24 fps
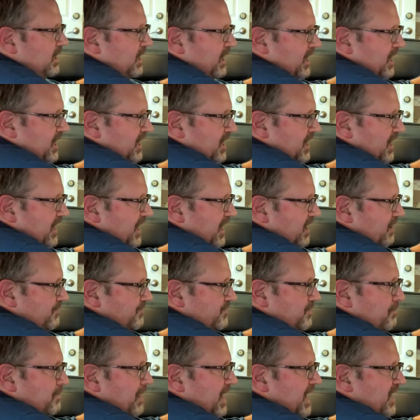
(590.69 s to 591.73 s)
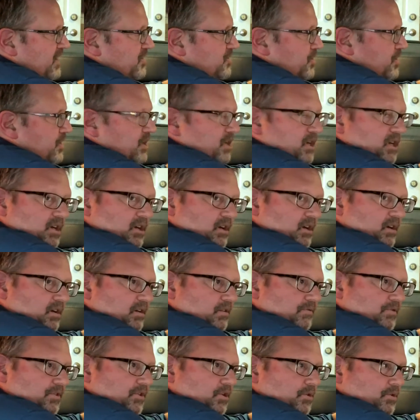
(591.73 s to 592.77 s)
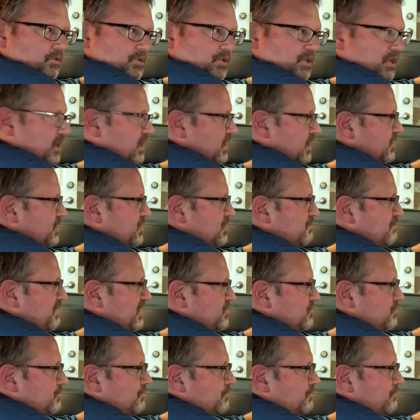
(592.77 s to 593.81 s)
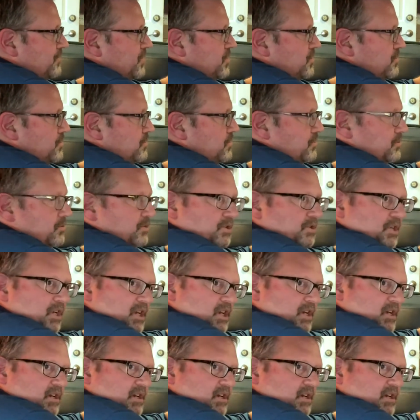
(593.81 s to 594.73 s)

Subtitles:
and half the magic of those special views